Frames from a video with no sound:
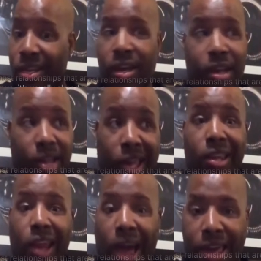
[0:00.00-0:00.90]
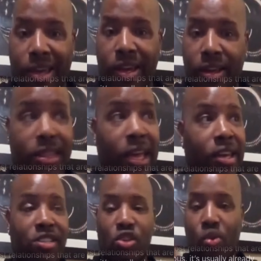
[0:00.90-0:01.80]
he like that is
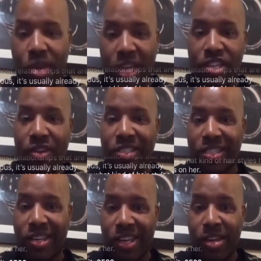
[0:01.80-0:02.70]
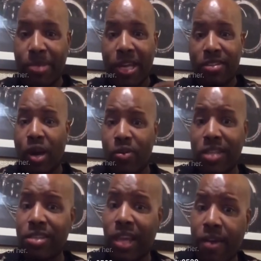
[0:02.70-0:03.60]
showing interest in him that is on his
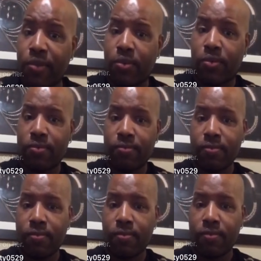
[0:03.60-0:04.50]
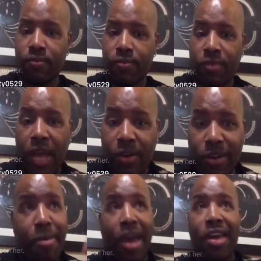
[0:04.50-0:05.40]
level? Now he
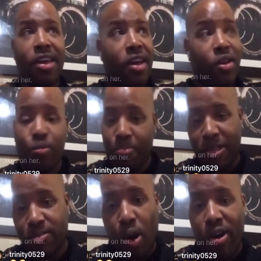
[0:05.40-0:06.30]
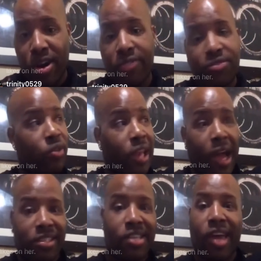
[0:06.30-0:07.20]
may be smart enough to realize
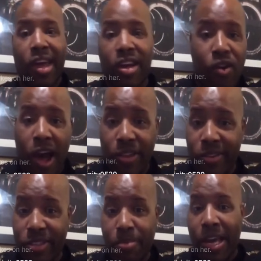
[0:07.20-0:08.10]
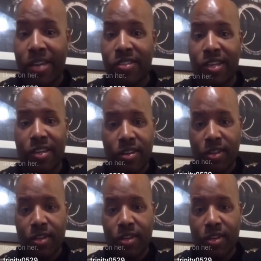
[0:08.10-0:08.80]
he can't go holler at the baddest chick in the club